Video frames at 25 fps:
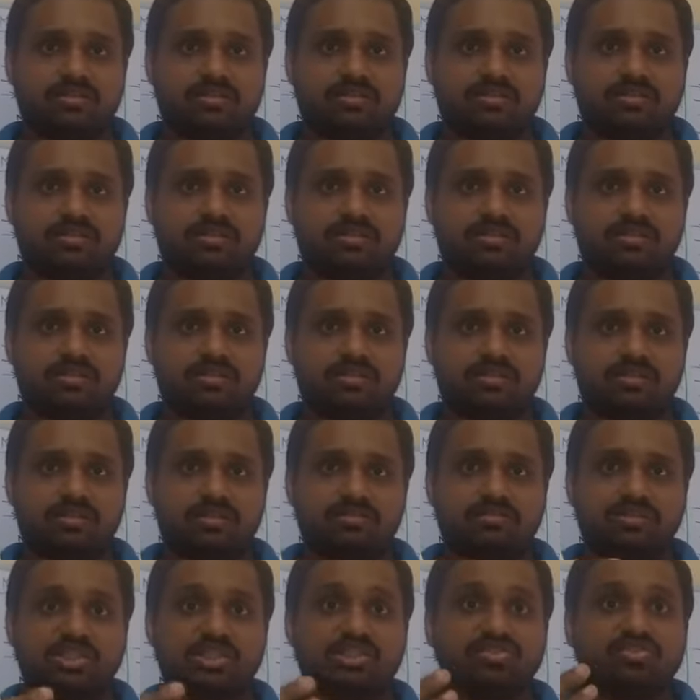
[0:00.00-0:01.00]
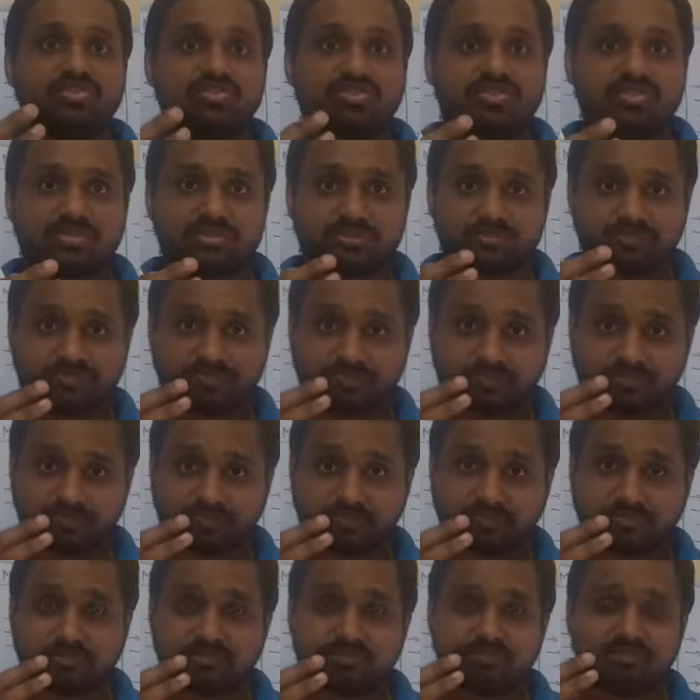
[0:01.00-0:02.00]
which is
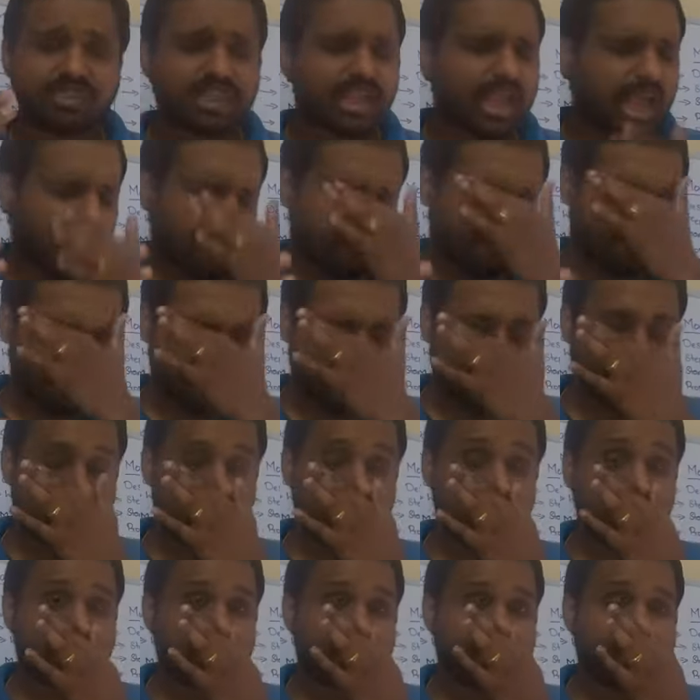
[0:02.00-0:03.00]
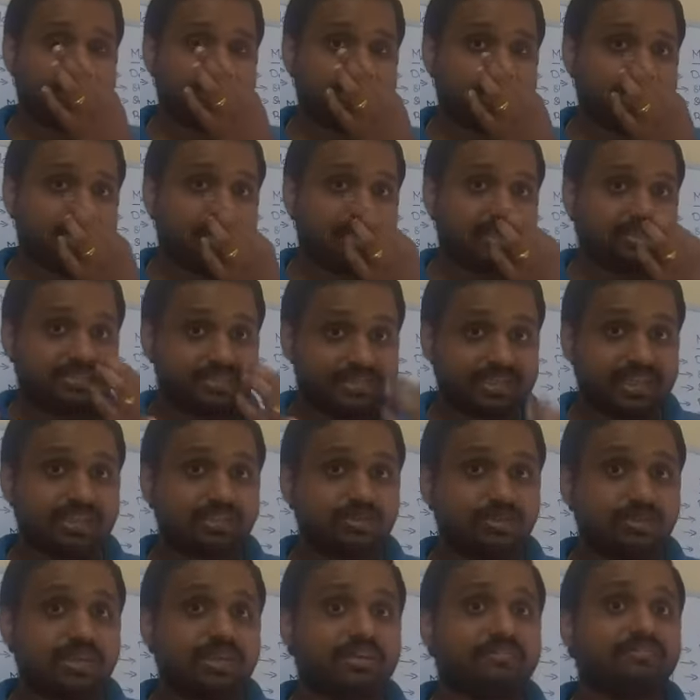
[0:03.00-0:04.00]
happening, right? Then
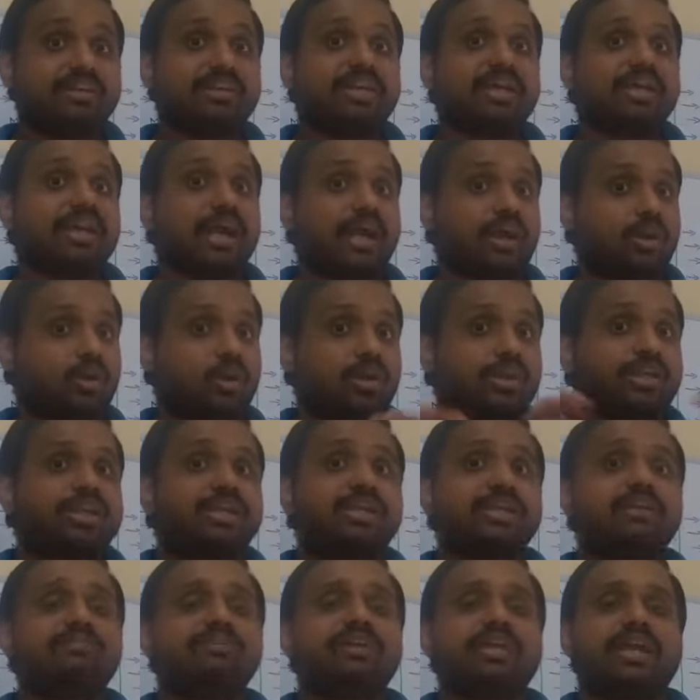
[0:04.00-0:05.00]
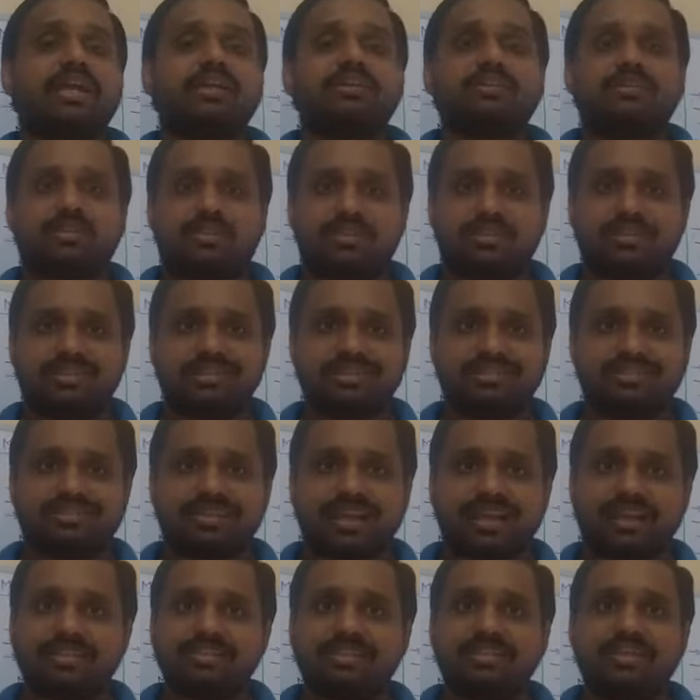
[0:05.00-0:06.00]
only we can accordingly we can
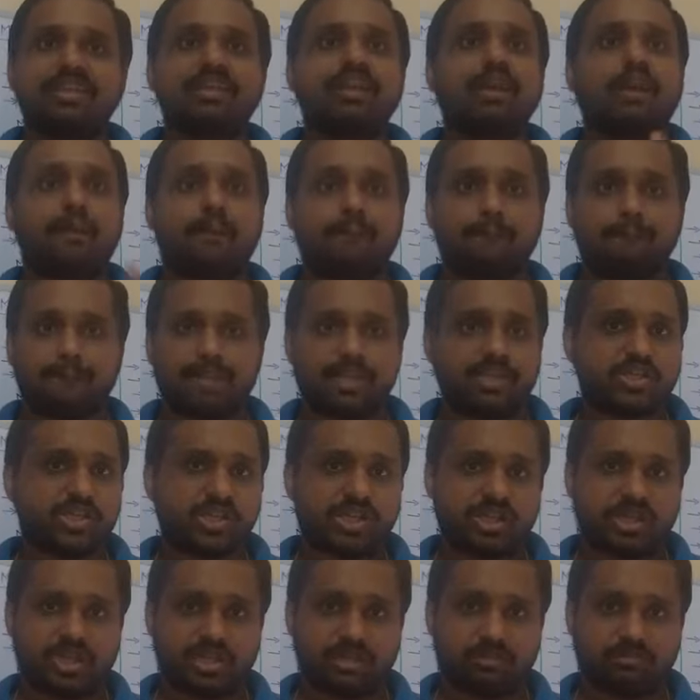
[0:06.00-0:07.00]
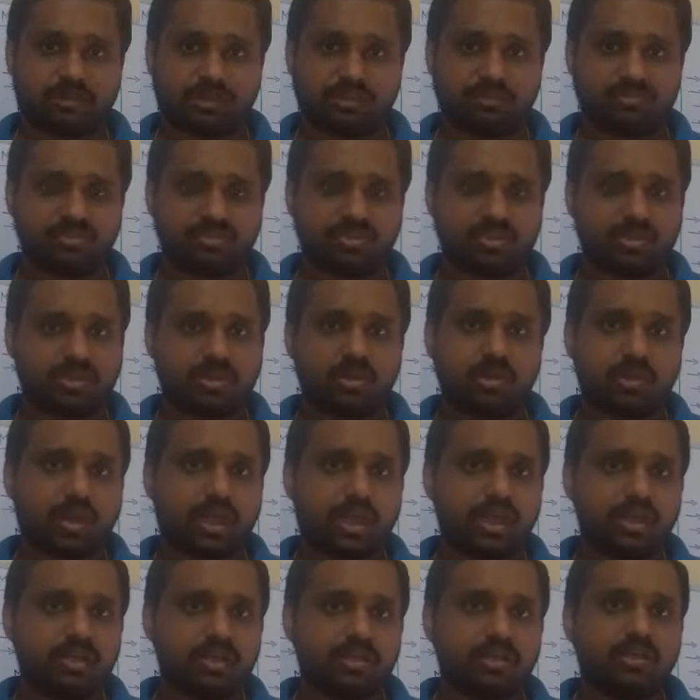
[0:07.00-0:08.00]
design the machine elements.
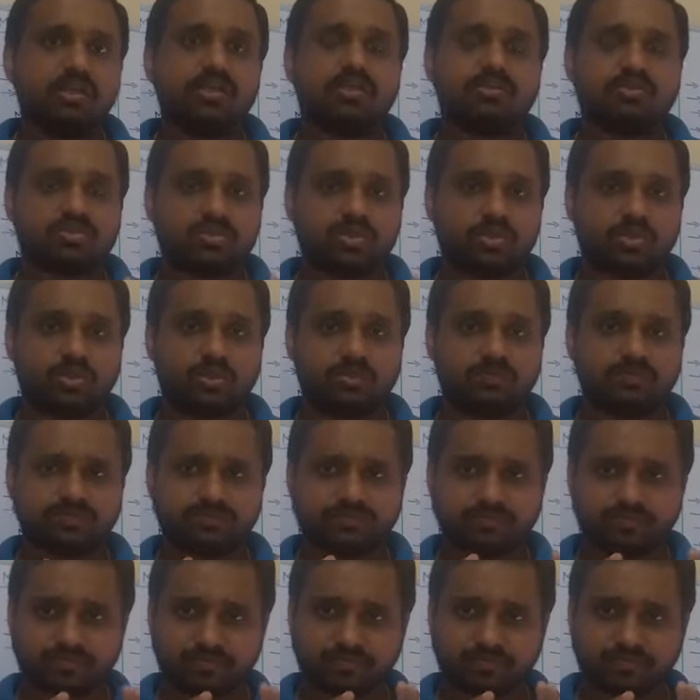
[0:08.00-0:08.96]
Okay, so